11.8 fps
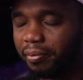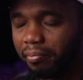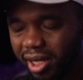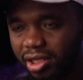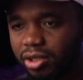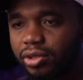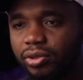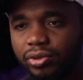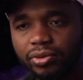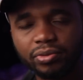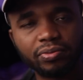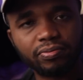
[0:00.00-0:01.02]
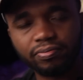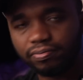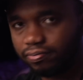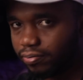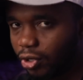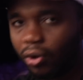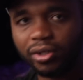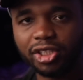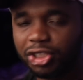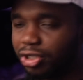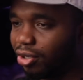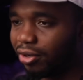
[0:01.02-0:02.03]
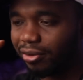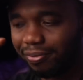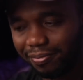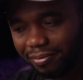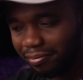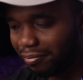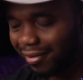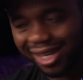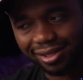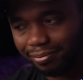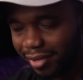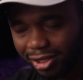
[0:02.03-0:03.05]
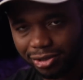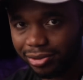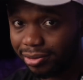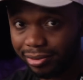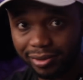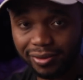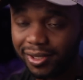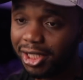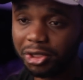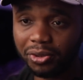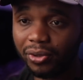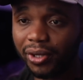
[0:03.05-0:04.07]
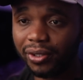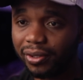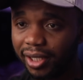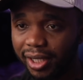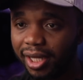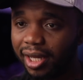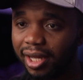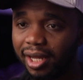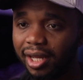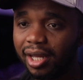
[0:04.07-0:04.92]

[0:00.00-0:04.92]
medical condition, medical issue going on here.